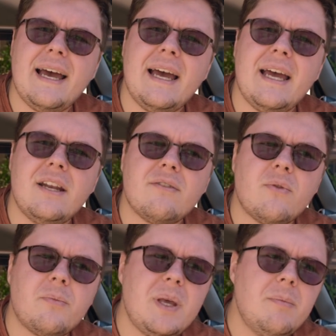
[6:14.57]
And
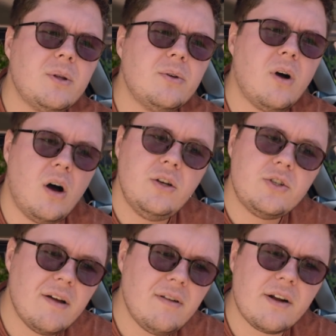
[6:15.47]
for people who aren't
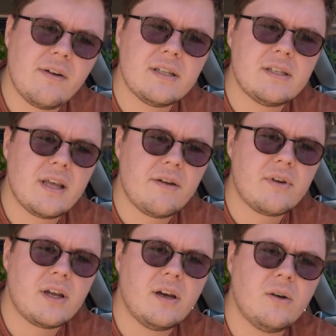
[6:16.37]
traveling around South
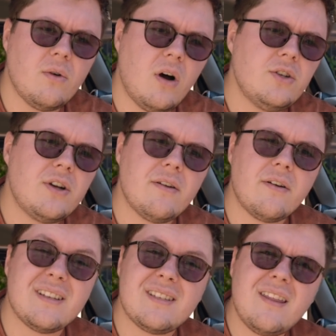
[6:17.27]
Africa, who aren't traveling
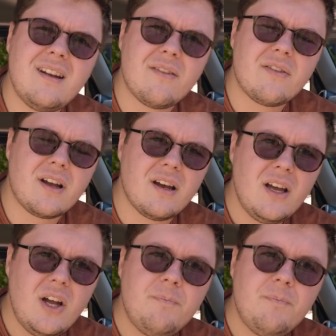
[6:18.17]
around Southern Africa,